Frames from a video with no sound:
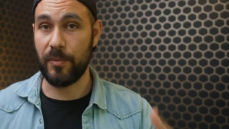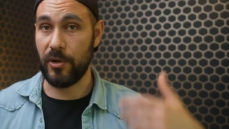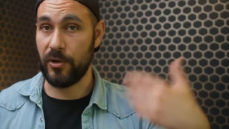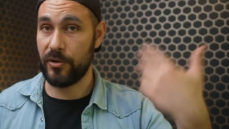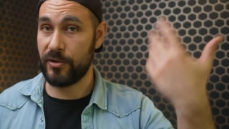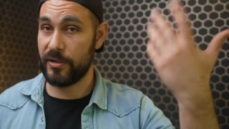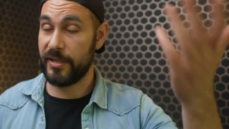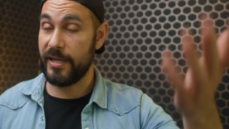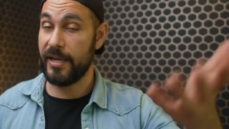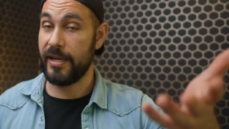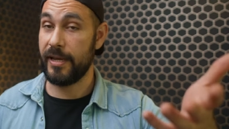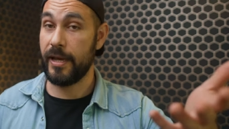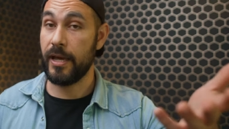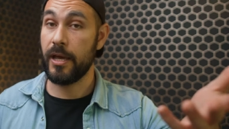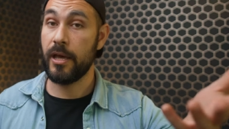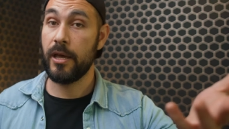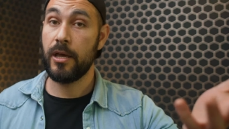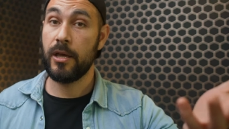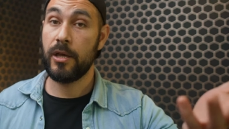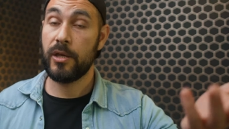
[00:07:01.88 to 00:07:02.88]
more the
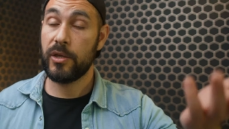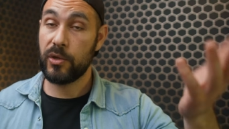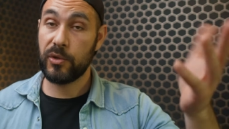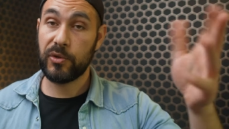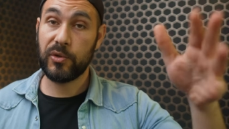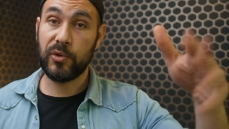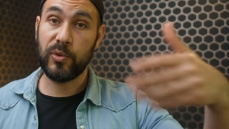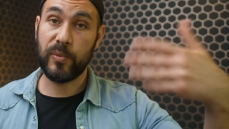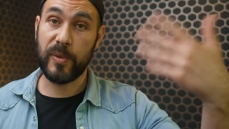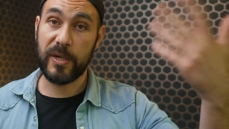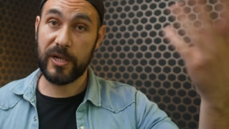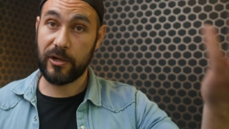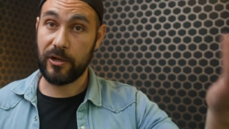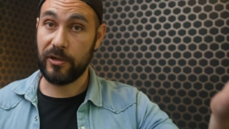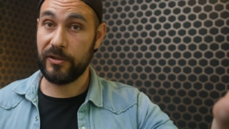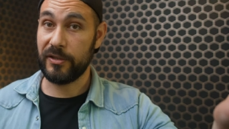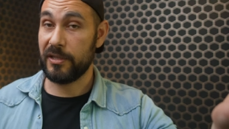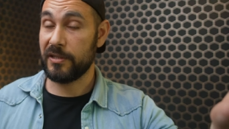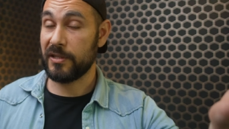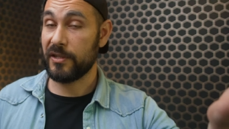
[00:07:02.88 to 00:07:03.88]
YouTuber
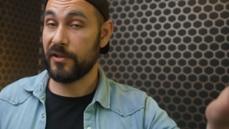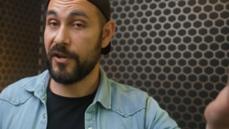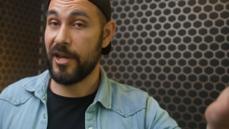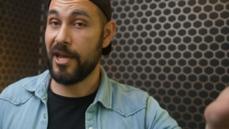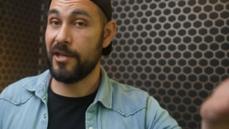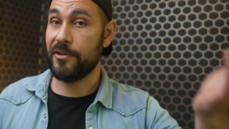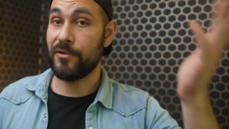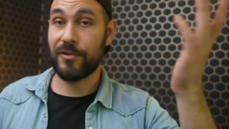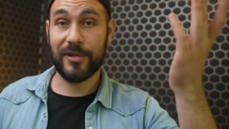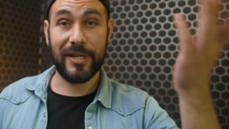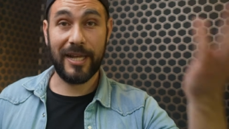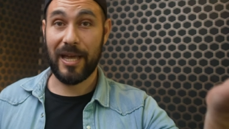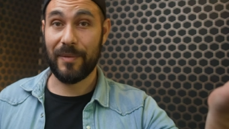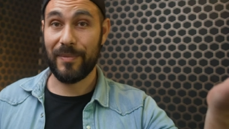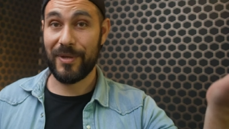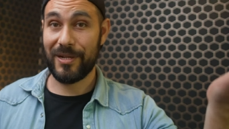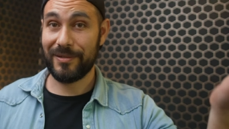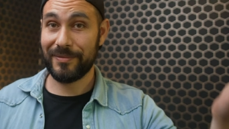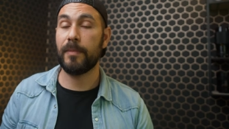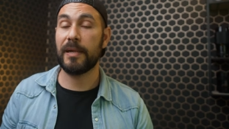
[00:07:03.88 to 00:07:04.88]
content creator camera.